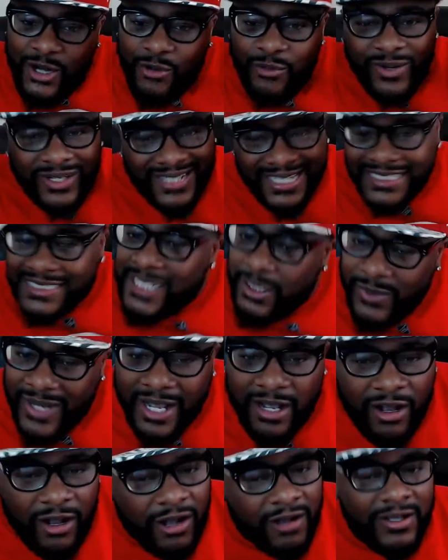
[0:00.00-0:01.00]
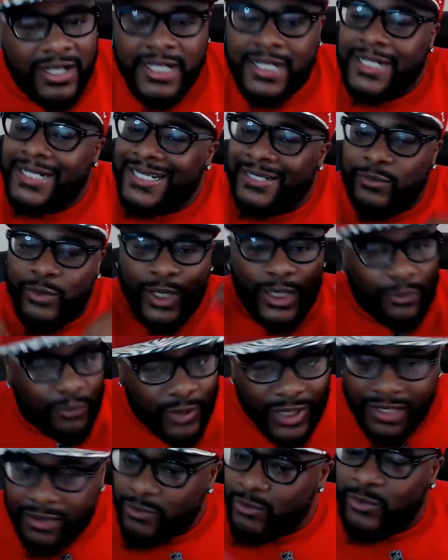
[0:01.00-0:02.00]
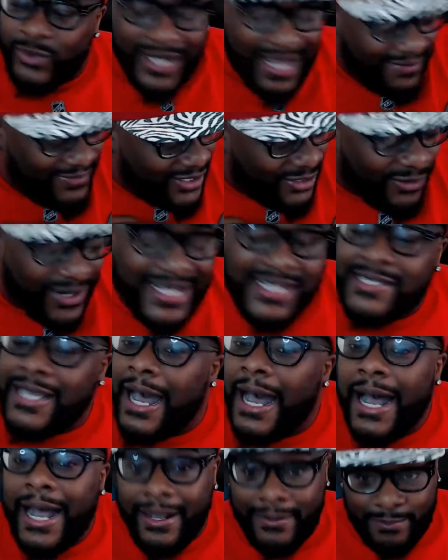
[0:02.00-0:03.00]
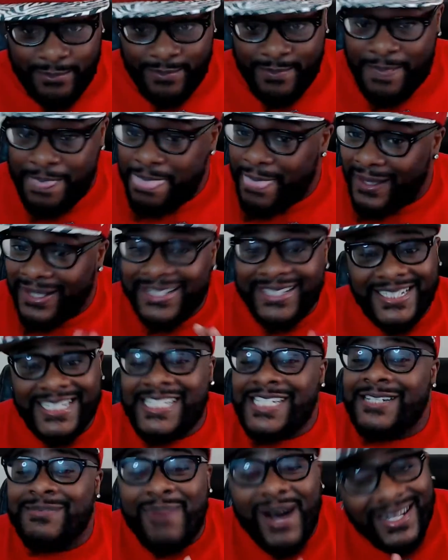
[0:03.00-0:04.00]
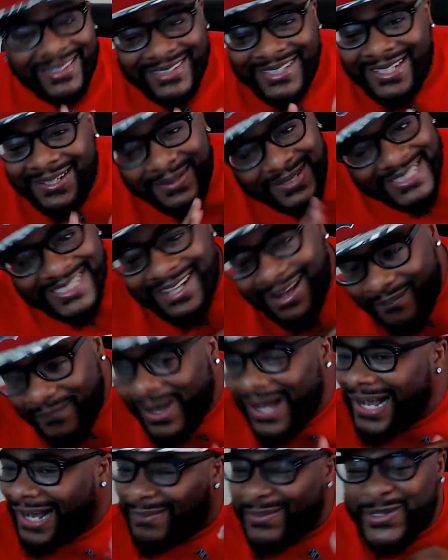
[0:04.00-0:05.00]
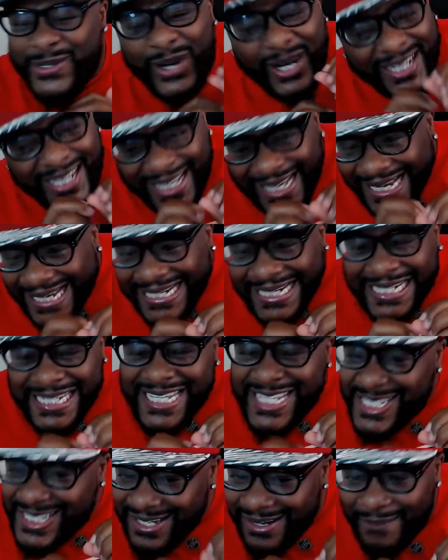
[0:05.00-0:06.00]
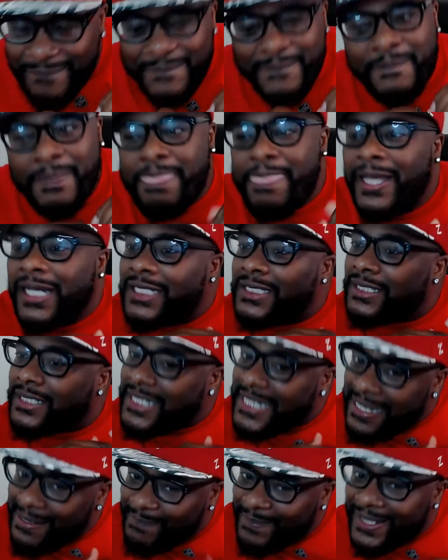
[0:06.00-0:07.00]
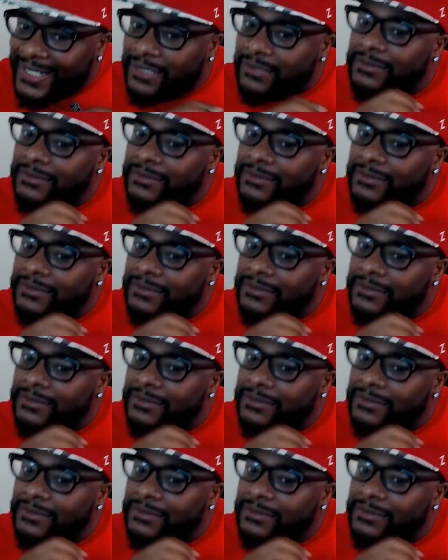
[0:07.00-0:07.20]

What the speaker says: Like I said, we're at Ari. We're having a great time. This is I'm trying to edit this up to keep it